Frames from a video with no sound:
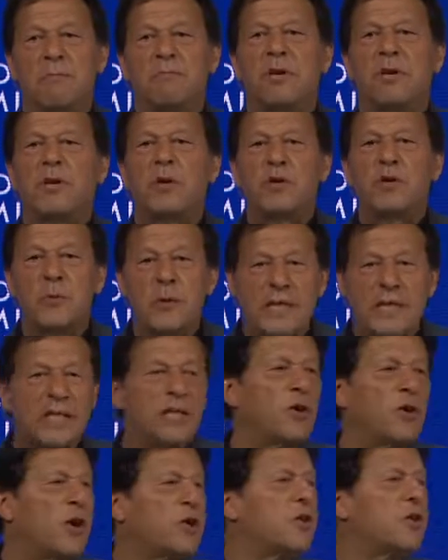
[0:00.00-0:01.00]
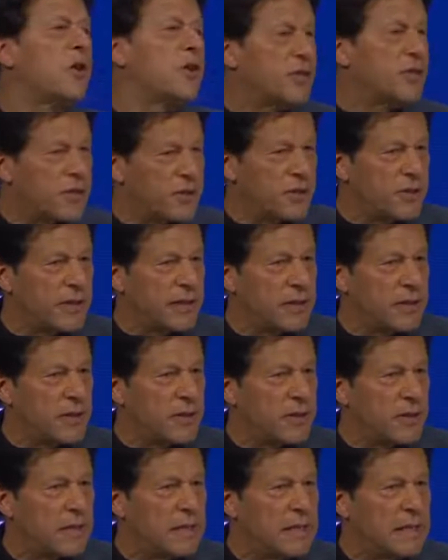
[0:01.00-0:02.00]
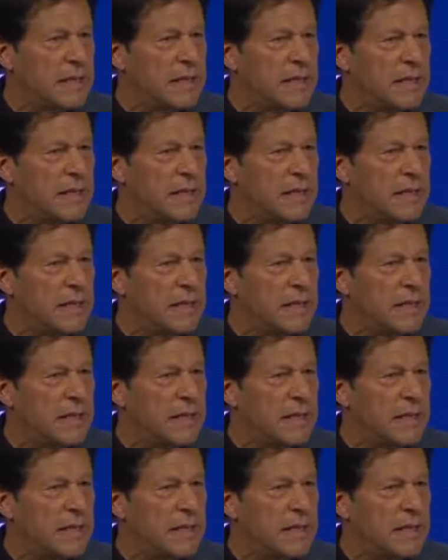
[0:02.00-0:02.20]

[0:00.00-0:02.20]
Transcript: because we did not concentrate on